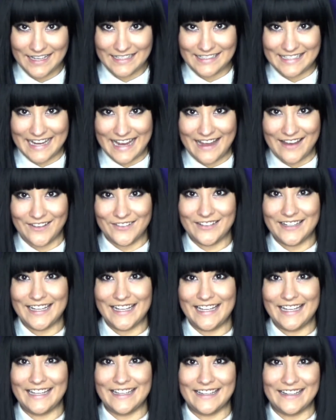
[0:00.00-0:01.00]
down
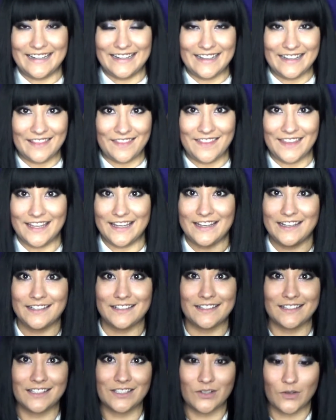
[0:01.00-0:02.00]
in the
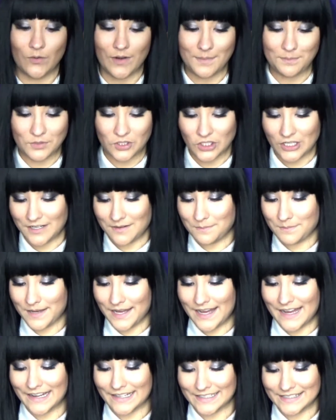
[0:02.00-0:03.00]
description
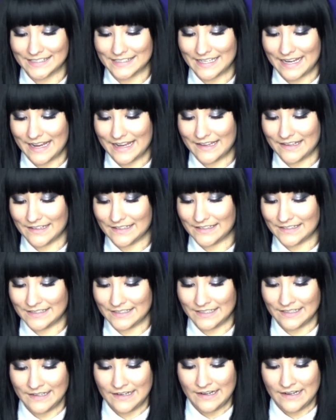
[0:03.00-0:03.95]
box. And